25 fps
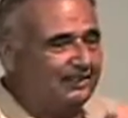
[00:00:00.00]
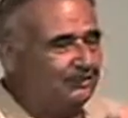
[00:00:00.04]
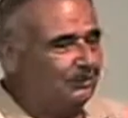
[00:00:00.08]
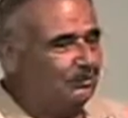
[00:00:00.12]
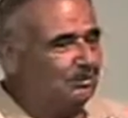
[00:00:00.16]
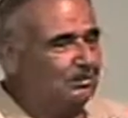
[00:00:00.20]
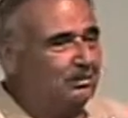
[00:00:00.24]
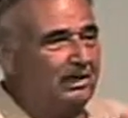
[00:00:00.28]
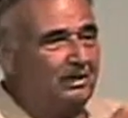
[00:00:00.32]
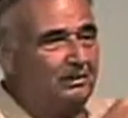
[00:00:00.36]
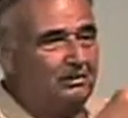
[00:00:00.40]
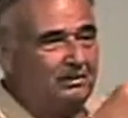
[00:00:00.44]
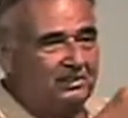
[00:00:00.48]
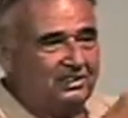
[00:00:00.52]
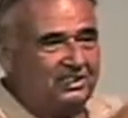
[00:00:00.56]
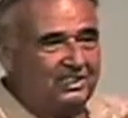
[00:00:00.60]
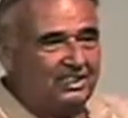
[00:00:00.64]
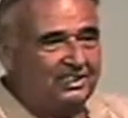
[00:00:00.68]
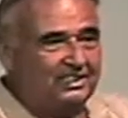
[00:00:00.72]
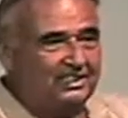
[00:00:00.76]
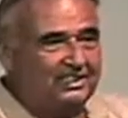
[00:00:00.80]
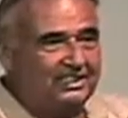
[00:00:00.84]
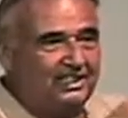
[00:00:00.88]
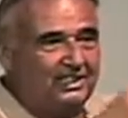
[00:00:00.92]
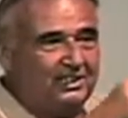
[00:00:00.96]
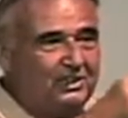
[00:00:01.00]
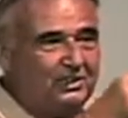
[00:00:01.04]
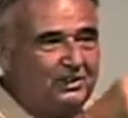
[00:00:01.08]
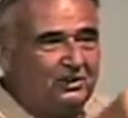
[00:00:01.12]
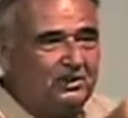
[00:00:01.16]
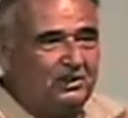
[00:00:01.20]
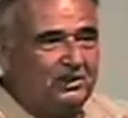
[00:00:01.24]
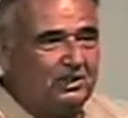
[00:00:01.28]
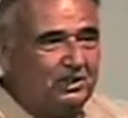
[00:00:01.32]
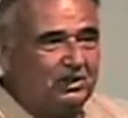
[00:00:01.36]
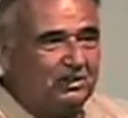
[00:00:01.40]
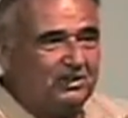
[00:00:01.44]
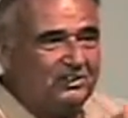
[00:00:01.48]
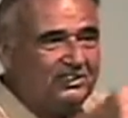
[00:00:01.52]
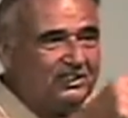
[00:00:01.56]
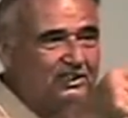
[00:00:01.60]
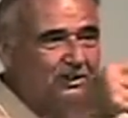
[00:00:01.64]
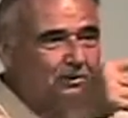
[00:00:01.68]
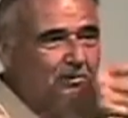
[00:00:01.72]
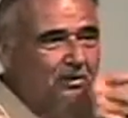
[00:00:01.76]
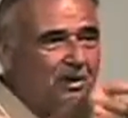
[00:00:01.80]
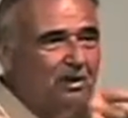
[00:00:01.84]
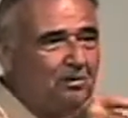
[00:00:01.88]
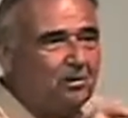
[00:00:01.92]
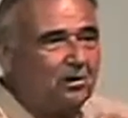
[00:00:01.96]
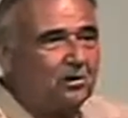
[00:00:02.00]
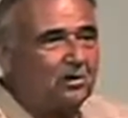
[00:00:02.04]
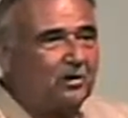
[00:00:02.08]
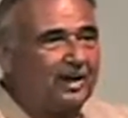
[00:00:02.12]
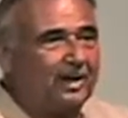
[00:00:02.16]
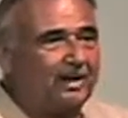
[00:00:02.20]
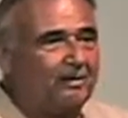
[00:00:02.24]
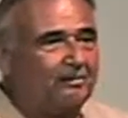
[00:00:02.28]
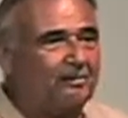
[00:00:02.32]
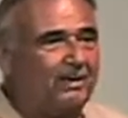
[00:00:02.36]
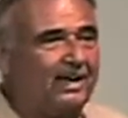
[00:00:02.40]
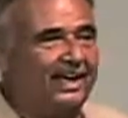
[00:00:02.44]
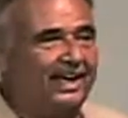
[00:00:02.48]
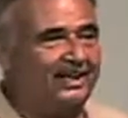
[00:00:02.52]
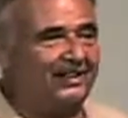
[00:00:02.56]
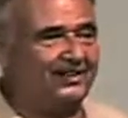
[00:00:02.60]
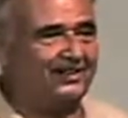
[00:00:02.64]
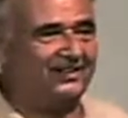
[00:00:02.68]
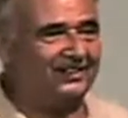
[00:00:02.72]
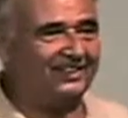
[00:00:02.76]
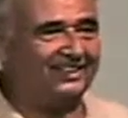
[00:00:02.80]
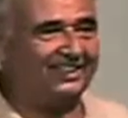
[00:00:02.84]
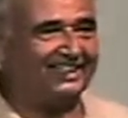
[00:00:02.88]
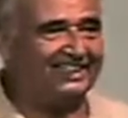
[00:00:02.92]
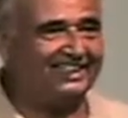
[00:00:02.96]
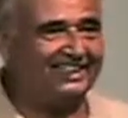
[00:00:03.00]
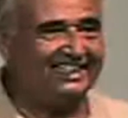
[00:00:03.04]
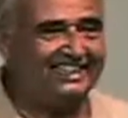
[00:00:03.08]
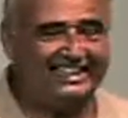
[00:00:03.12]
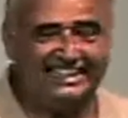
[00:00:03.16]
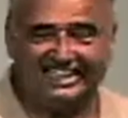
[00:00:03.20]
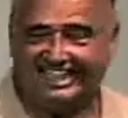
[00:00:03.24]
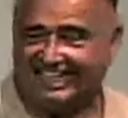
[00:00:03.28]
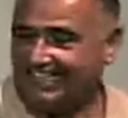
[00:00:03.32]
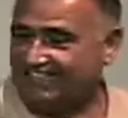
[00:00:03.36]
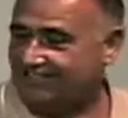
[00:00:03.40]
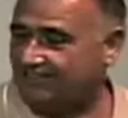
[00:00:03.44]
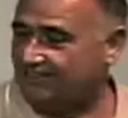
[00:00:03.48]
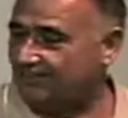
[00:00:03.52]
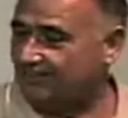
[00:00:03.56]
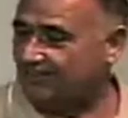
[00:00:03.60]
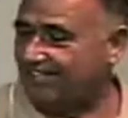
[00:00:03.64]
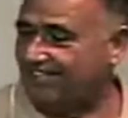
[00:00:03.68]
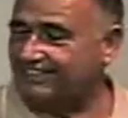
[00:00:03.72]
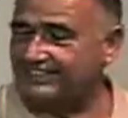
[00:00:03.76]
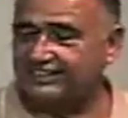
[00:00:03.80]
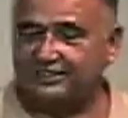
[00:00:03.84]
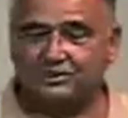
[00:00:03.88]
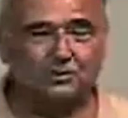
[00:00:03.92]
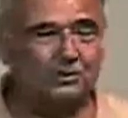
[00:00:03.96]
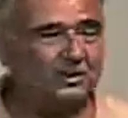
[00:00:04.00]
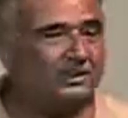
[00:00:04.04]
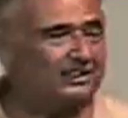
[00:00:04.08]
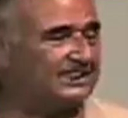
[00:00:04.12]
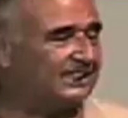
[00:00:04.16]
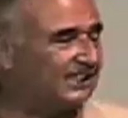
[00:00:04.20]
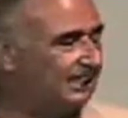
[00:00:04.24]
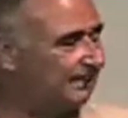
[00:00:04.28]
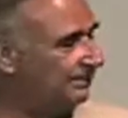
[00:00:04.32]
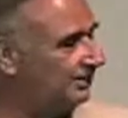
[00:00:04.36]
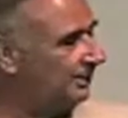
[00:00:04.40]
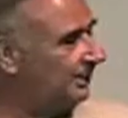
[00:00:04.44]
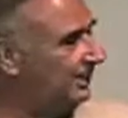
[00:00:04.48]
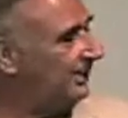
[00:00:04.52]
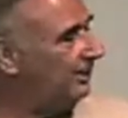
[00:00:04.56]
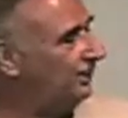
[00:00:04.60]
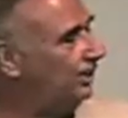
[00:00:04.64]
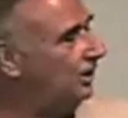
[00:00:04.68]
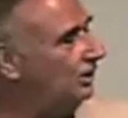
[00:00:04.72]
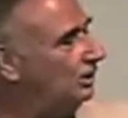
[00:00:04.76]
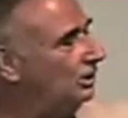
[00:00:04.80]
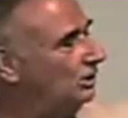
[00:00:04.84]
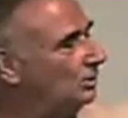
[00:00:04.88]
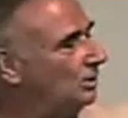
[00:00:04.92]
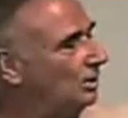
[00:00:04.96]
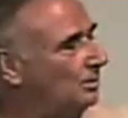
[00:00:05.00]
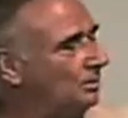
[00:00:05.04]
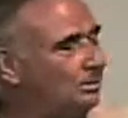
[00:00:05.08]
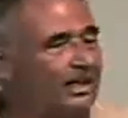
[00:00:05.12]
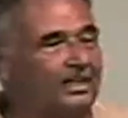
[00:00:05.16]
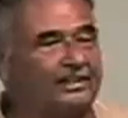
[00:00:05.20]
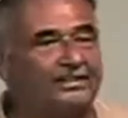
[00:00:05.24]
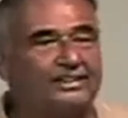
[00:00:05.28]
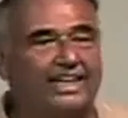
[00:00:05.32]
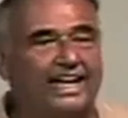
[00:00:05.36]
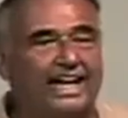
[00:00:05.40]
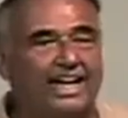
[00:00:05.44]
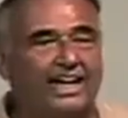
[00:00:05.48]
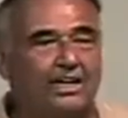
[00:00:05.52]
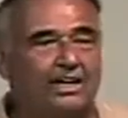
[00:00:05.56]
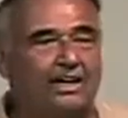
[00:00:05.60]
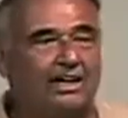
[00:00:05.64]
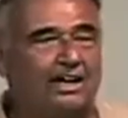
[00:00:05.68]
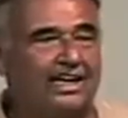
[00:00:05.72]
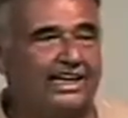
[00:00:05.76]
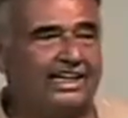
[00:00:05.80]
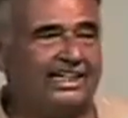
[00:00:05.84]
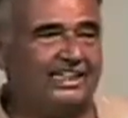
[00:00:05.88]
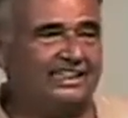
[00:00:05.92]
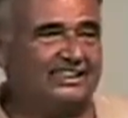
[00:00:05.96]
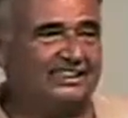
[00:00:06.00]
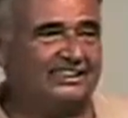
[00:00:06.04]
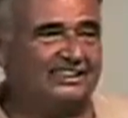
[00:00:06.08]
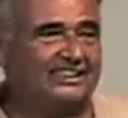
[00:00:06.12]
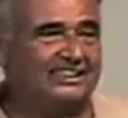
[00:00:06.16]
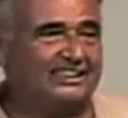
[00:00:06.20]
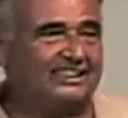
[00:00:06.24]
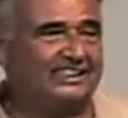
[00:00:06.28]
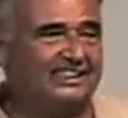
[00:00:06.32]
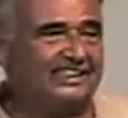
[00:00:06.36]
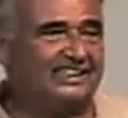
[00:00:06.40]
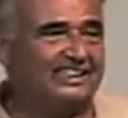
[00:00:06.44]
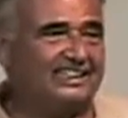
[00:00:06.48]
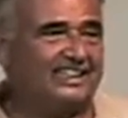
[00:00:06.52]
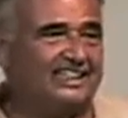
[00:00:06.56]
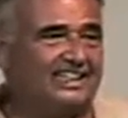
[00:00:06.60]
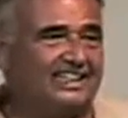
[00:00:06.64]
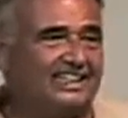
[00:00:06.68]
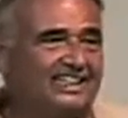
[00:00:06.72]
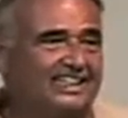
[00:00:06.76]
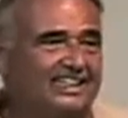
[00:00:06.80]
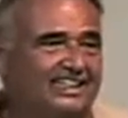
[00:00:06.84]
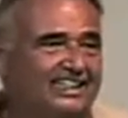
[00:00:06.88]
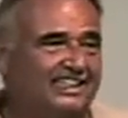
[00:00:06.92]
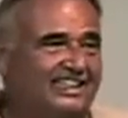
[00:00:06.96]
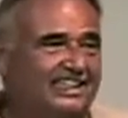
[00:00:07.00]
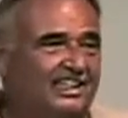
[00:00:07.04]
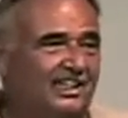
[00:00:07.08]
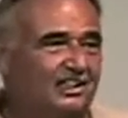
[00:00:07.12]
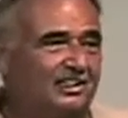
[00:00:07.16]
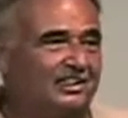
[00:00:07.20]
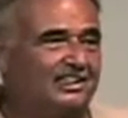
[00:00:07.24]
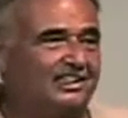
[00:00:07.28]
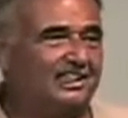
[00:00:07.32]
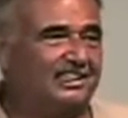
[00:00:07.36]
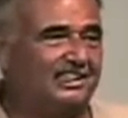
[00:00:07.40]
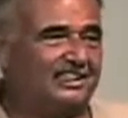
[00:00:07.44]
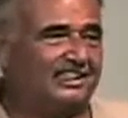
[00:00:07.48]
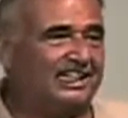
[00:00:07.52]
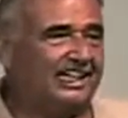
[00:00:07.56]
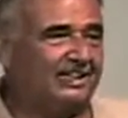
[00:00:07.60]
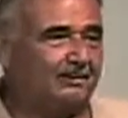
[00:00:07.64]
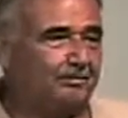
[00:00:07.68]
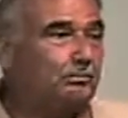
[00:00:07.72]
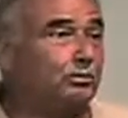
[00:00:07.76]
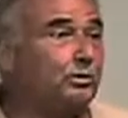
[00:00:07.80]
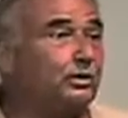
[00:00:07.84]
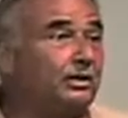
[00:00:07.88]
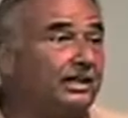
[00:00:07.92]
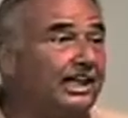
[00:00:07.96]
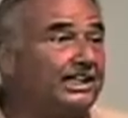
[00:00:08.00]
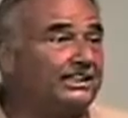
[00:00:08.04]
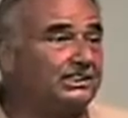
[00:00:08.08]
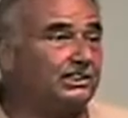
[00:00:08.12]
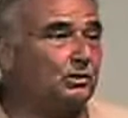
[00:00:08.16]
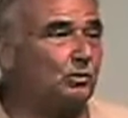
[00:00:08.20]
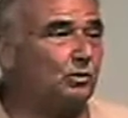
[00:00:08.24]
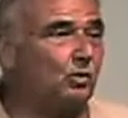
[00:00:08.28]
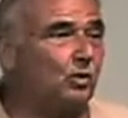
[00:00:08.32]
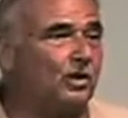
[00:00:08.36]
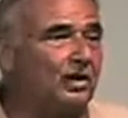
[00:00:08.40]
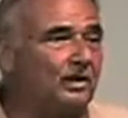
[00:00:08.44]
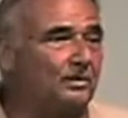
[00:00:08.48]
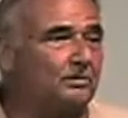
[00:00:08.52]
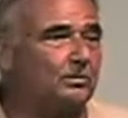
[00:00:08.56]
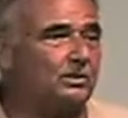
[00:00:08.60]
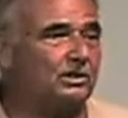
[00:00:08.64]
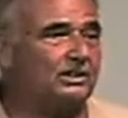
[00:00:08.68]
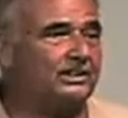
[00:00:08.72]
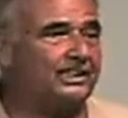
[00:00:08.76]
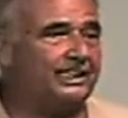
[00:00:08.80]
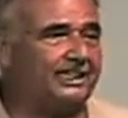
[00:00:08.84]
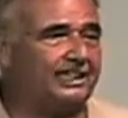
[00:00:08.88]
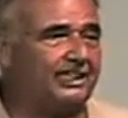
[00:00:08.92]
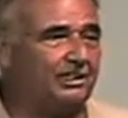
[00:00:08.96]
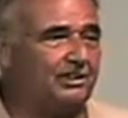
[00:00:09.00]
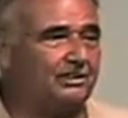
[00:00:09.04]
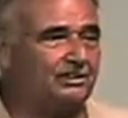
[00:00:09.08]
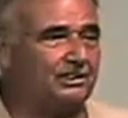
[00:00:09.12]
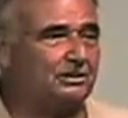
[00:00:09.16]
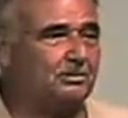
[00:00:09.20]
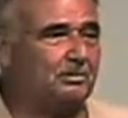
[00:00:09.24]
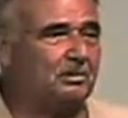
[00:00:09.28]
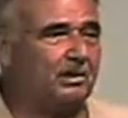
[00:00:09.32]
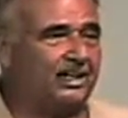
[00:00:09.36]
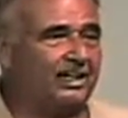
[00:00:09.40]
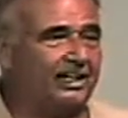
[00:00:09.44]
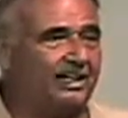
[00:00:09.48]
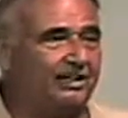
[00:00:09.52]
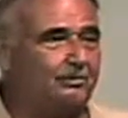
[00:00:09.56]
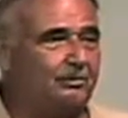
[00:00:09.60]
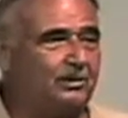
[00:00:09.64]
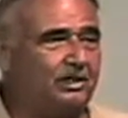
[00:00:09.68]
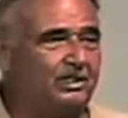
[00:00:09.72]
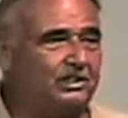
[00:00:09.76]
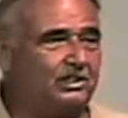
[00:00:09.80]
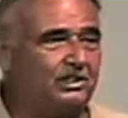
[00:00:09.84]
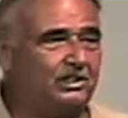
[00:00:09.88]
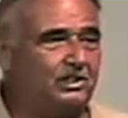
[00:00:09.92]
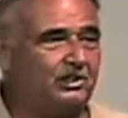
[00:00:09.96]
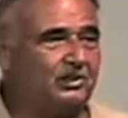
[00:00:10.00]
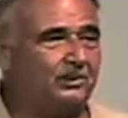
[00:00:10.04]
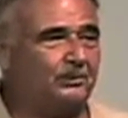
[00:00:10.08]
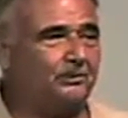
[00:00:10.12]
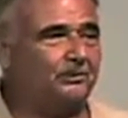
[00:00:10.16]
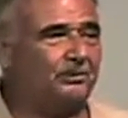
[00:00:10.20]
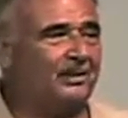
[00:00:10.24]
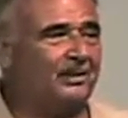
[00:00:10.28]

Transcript: but it was continued, as this bubble wrap pattern. And so that's the ones I've seen. Those were about that high. That's the one particular spot I've been to.